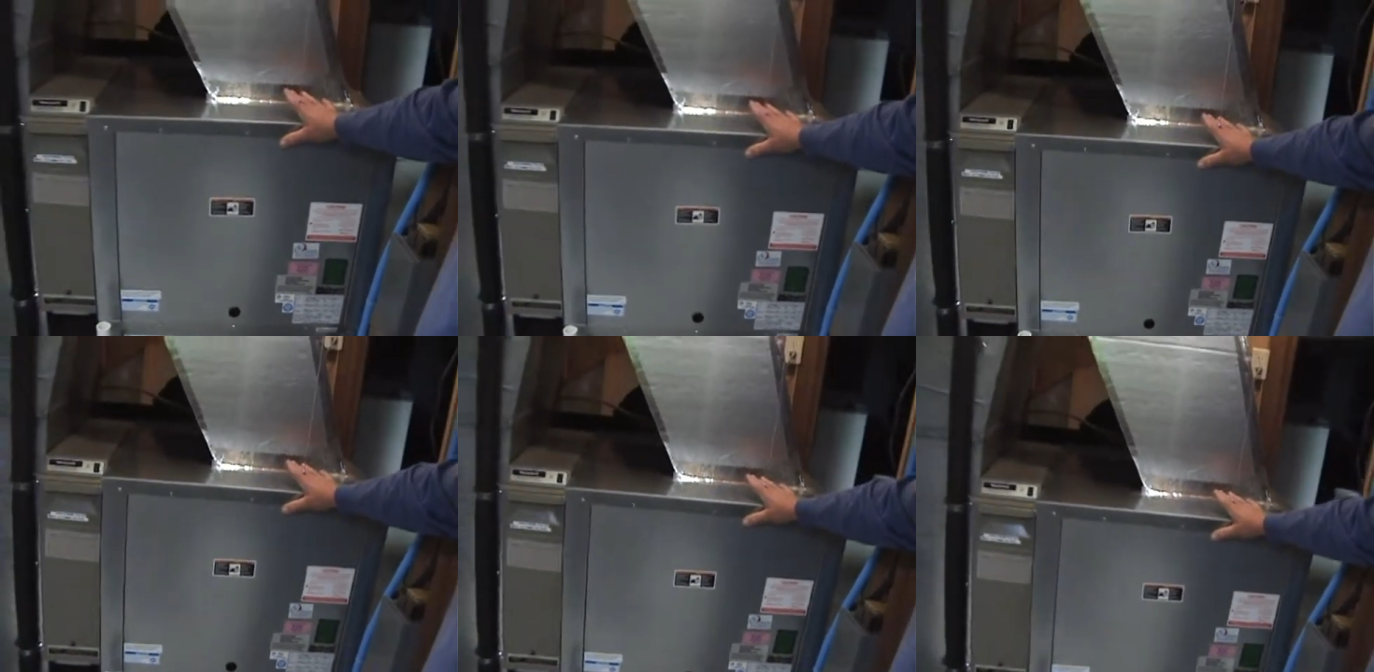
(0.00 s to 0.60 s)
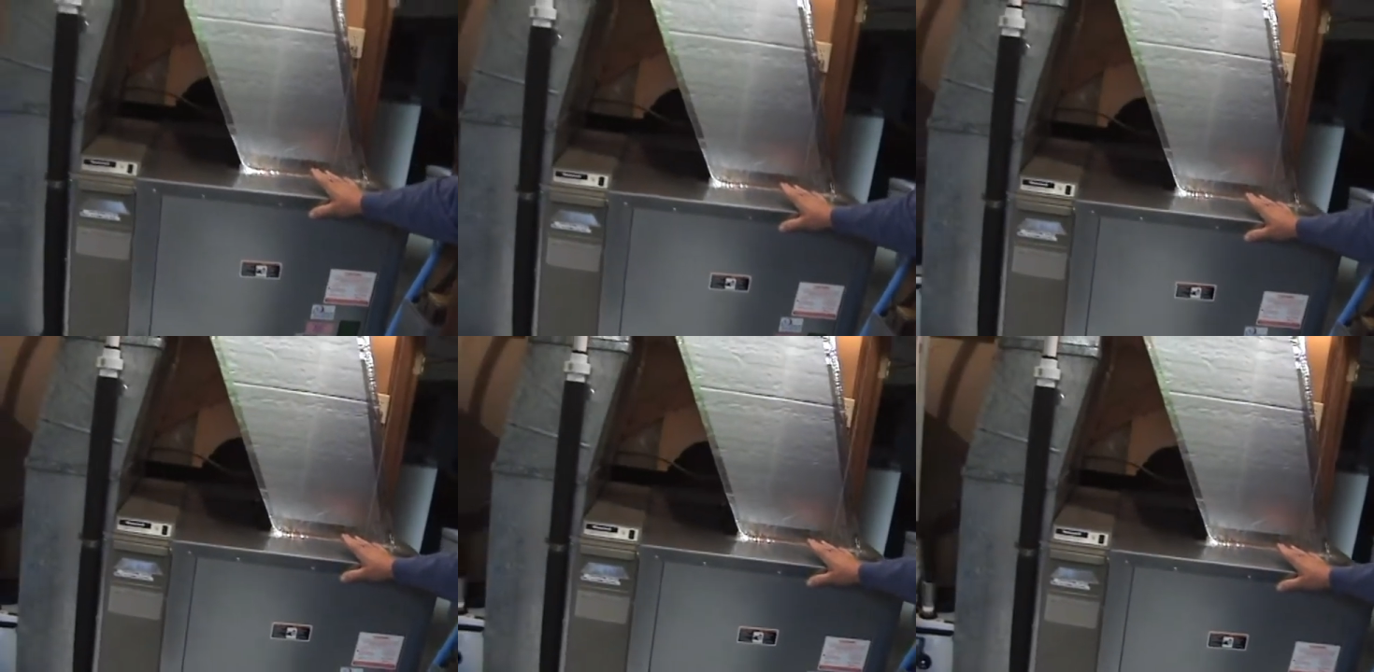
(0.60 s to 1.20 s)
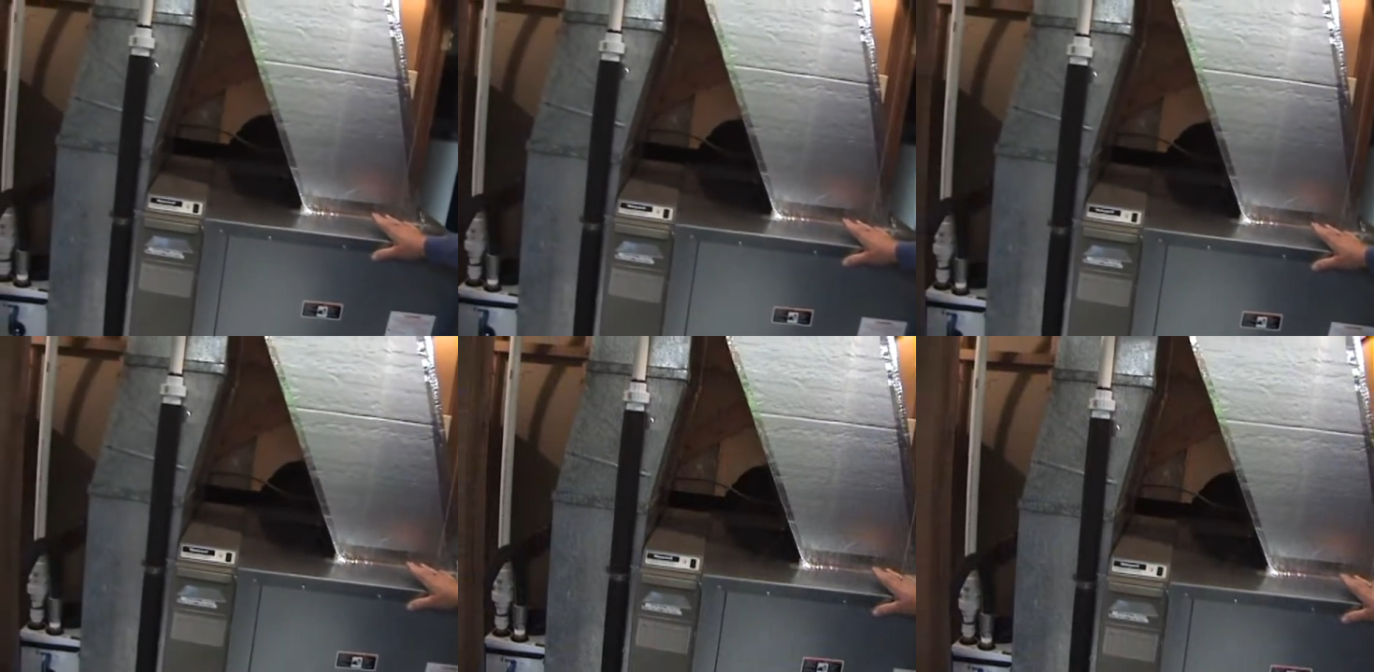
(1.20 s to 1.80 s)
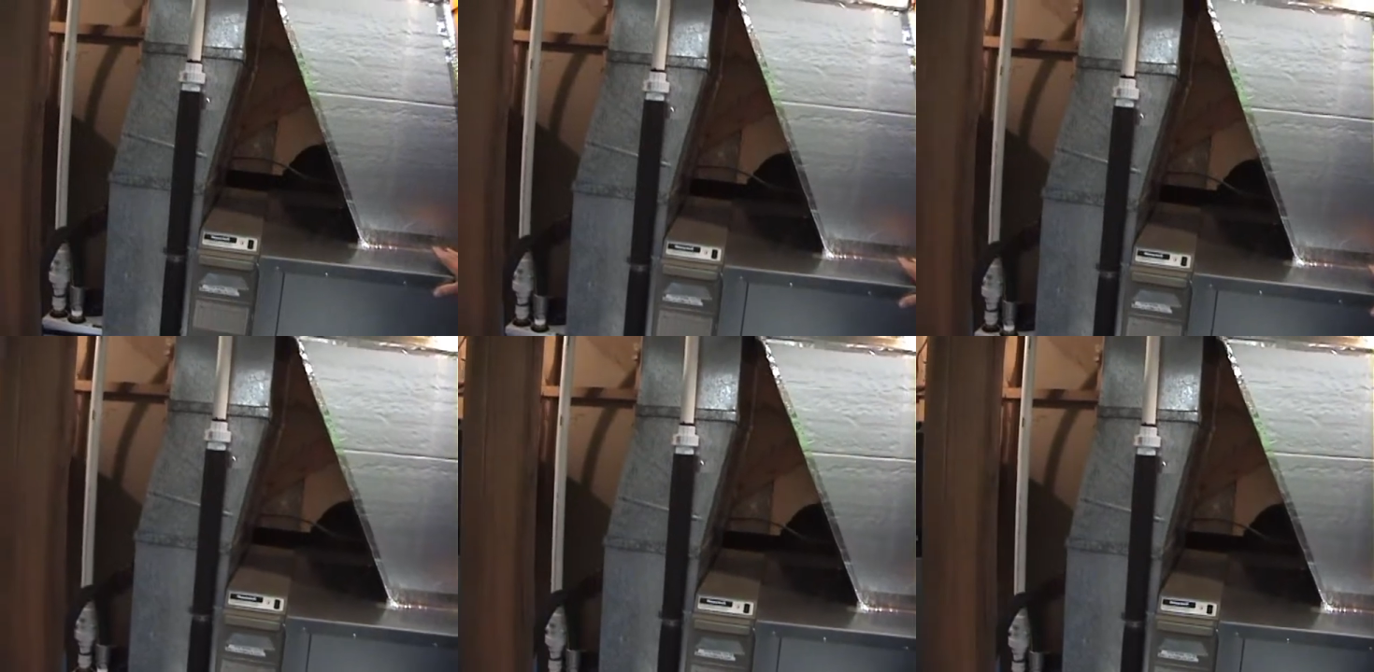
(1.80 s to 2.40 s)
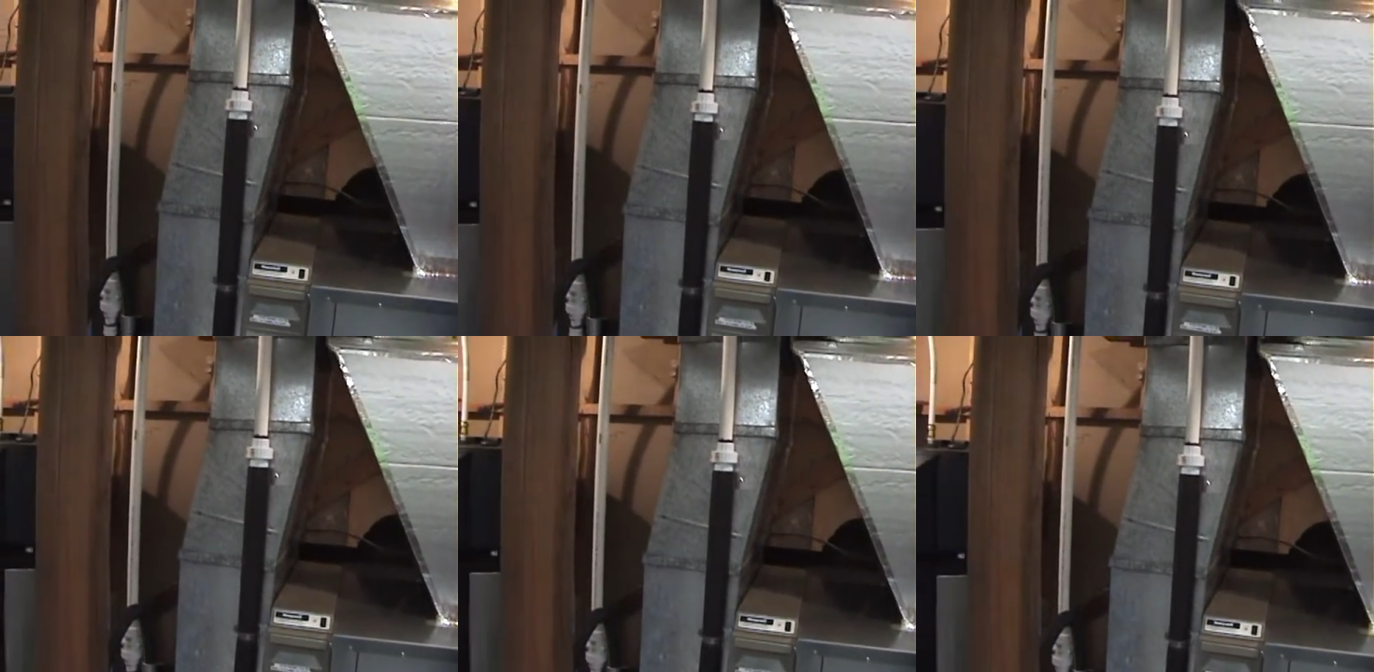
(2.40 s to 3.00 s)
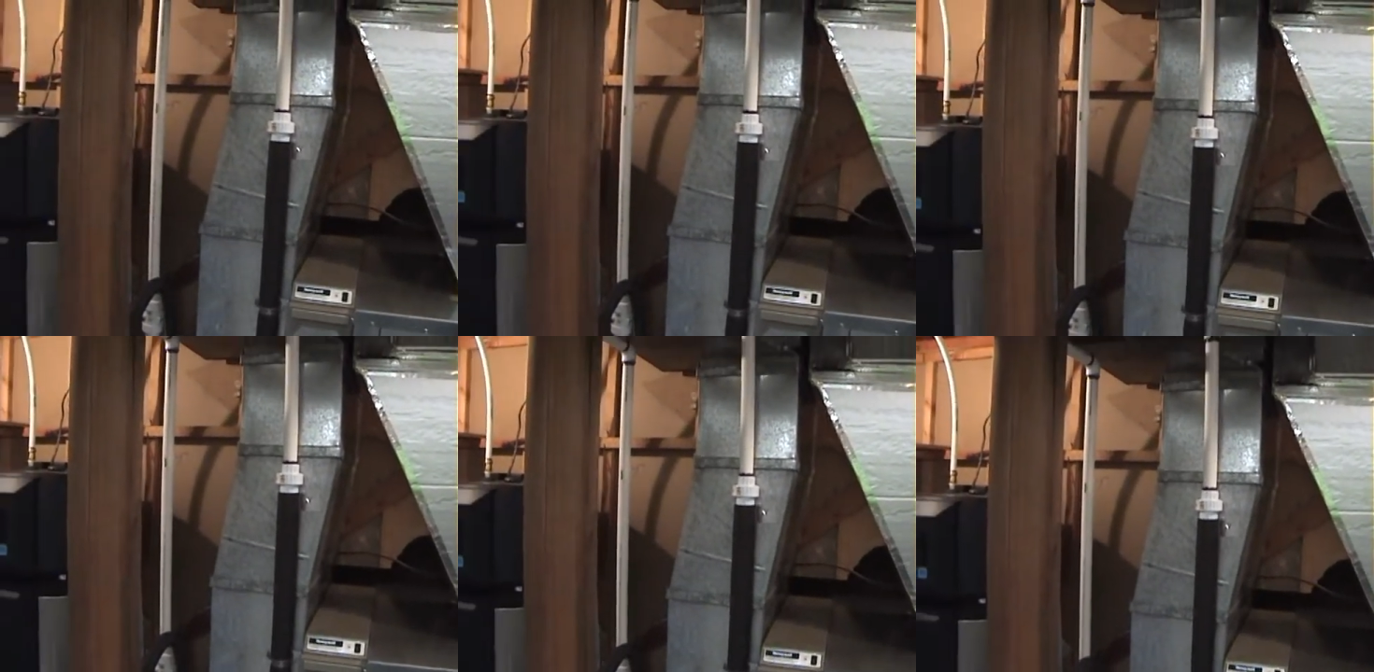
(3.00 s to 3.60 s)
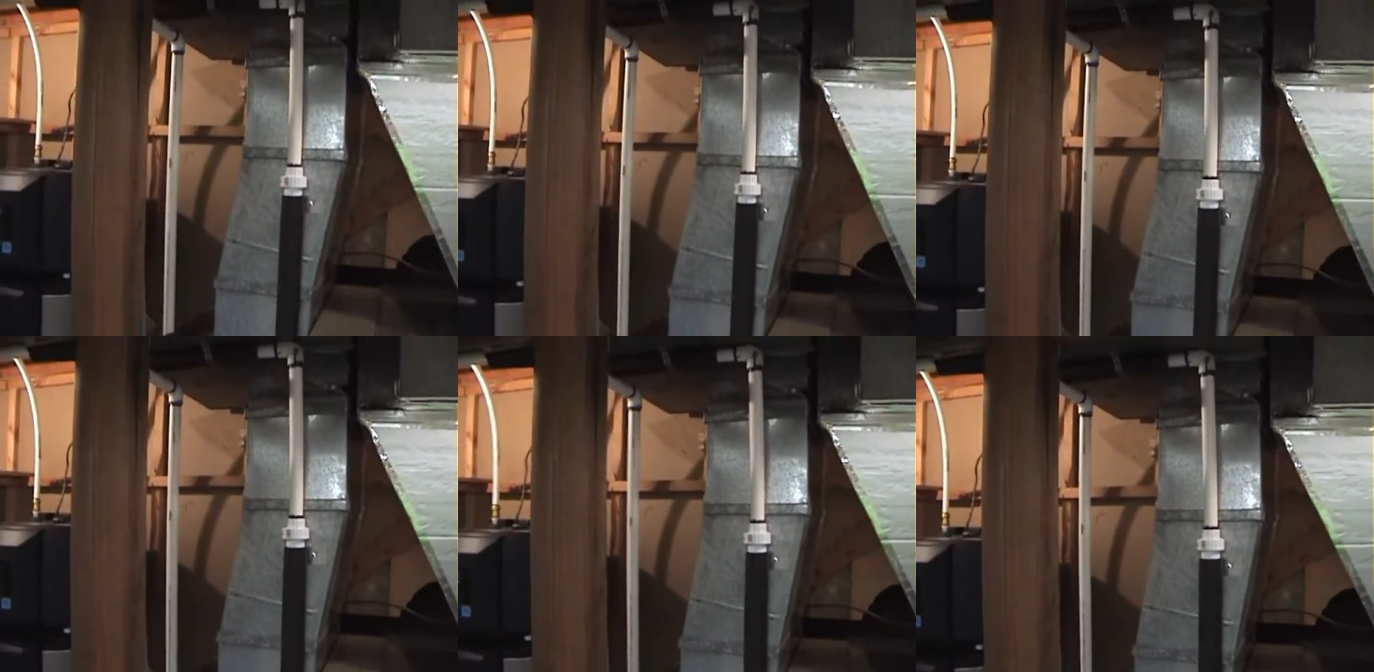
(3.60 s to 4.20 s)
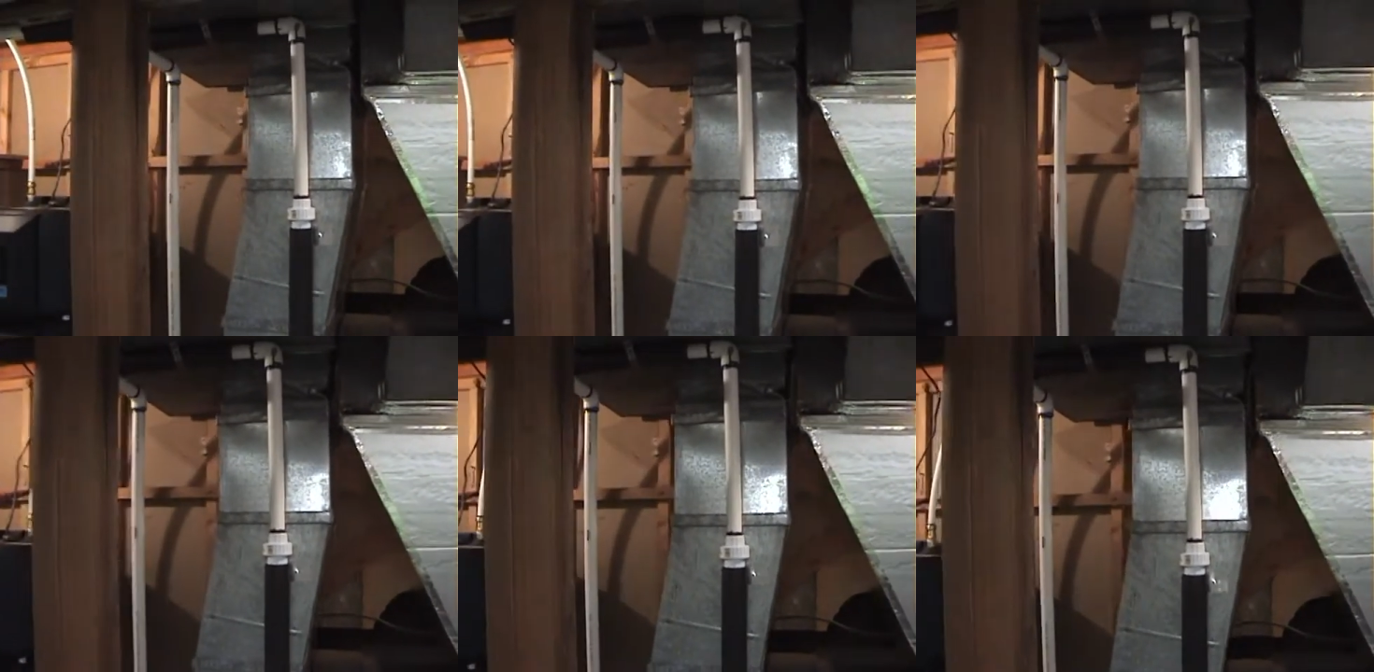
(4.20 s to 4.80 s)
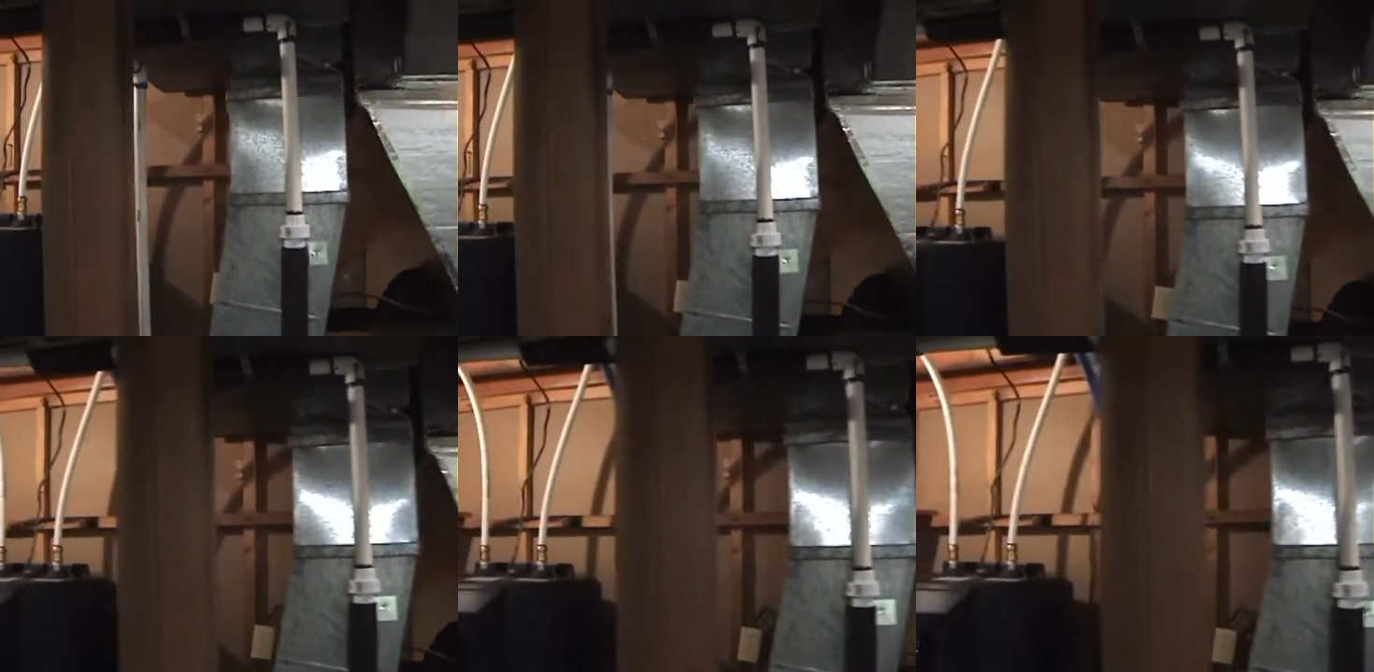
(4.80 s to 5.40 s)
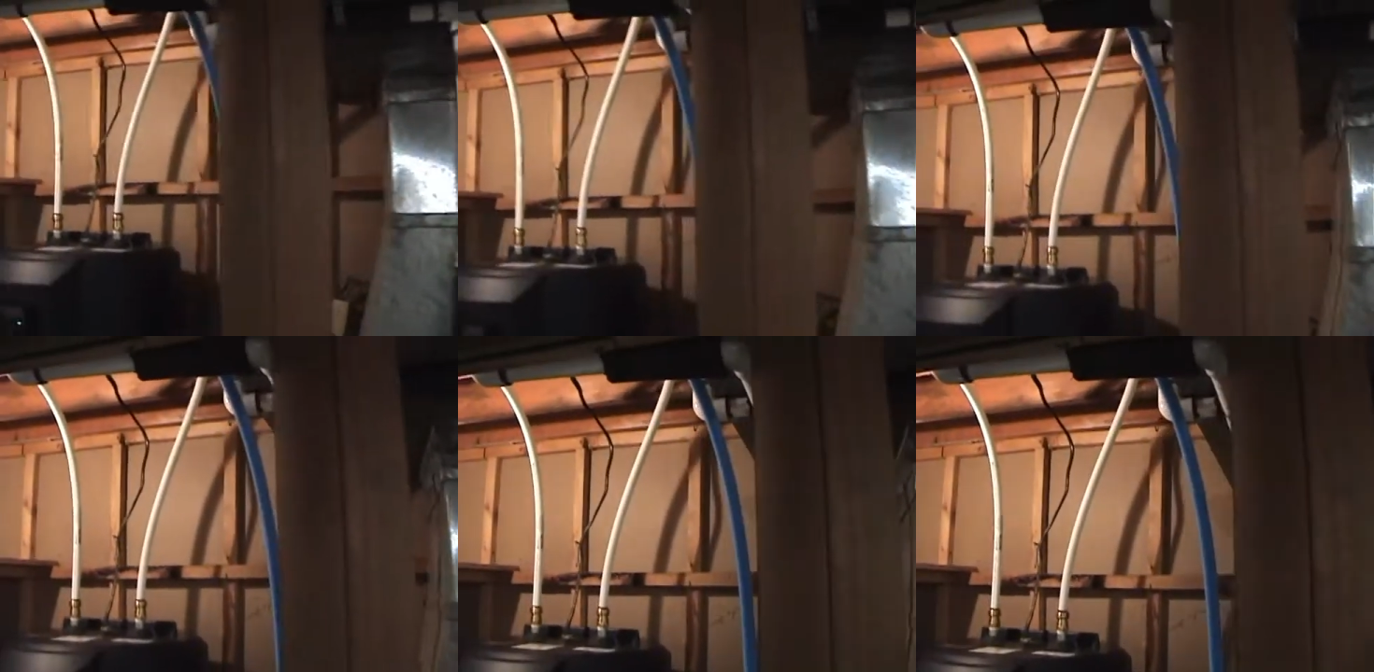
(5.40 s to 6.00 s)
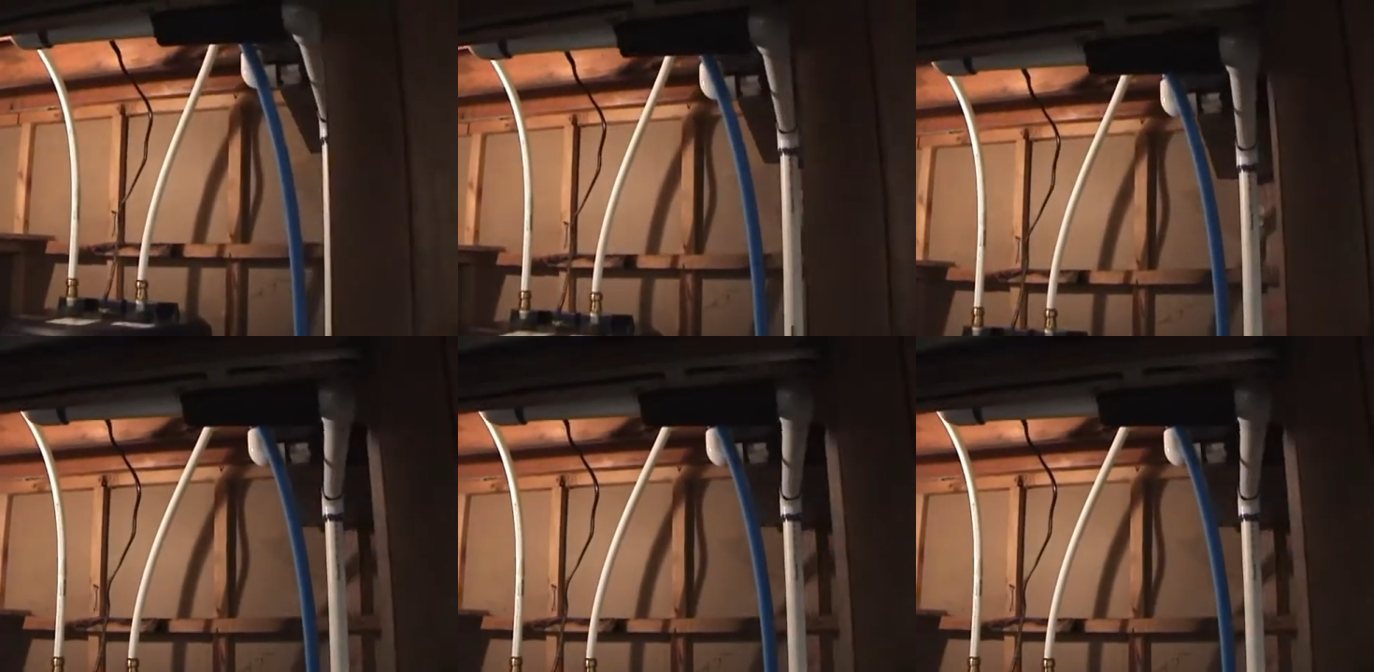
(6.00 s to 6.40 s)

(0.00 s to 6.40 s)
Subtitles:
No face is visible, so there are no lips to read.